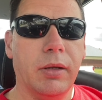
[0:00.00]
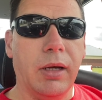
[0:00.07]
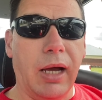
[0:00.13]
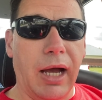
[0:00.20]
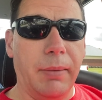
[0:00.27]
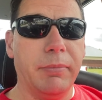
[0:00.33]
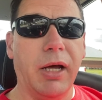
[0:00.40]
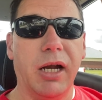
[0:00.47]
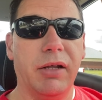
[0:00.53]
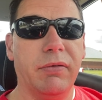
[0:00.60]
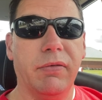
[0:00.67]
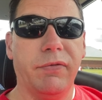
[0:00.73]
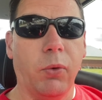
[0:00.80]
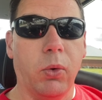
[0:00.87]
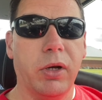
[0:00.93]
I'm not
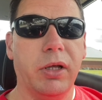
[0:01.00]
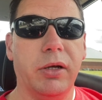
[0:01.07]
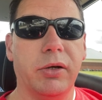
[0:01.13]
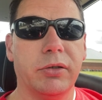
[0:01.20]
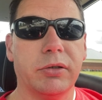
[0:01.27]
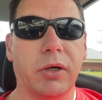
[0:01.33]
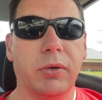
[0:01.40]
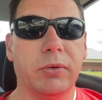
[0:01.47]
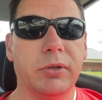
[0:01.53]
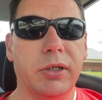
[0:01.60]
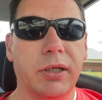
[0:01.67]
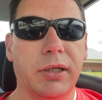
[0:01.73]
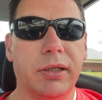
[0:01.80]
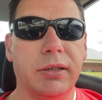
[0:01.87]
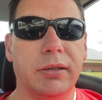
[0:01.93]
even 40 years old
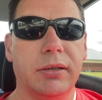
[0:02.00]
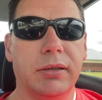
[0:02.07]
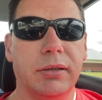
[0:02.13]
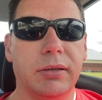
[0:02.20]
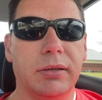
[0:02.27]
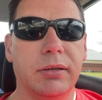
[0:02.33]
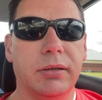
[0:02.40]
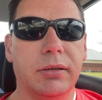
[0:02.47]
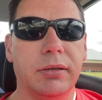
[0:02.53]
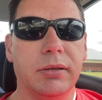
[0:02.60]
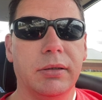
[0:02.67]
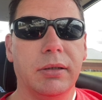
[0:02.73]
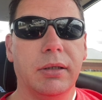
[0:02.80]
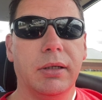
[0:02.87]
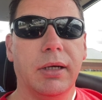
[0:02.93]
yet,
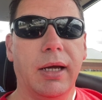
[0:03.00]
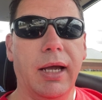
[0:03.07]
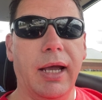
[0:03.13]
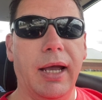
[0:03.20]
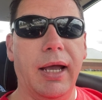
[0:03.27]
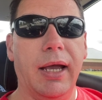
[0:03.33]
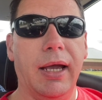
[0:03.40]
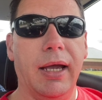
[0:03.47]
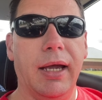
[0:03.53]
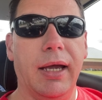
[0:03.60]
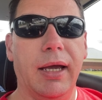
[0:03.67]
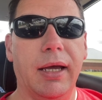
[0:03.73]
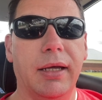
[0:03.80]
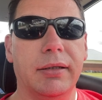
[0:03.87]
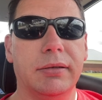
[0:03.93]

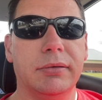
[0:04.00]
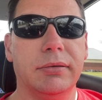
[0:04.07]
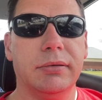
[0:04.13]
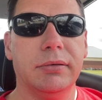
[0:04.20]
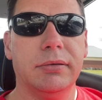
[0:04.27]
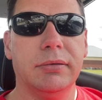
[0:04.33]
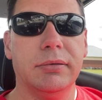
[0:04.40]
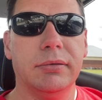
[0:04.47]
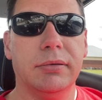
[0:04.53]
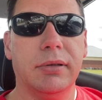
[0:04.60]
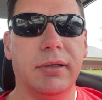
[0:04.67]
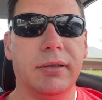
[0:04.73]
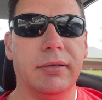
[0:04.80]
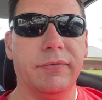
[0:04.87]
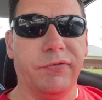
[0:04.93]
and
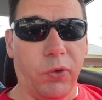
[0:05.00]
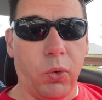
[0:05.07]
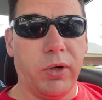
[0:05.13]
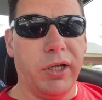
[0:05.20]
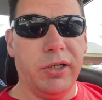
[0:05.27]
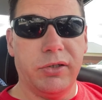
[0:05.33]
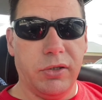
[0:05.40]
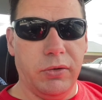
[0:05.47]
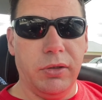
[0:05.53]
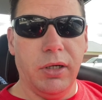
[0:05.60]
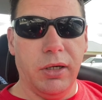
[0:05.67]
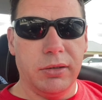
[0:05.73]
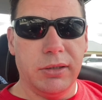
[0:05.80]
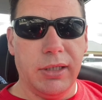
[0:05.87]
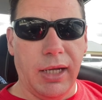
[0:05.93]
40 is too
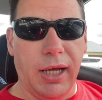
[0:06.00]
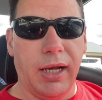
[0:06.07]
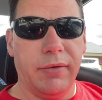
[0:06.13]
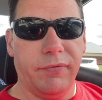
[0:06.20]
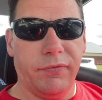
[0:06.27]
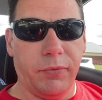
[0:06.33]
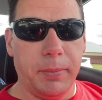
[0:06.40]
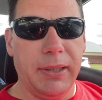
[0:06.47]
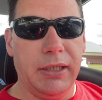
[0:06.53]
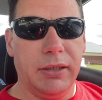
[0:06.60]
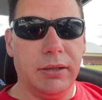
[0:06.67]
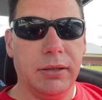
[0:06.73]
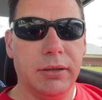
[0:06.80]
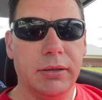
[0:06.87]
young to die for me.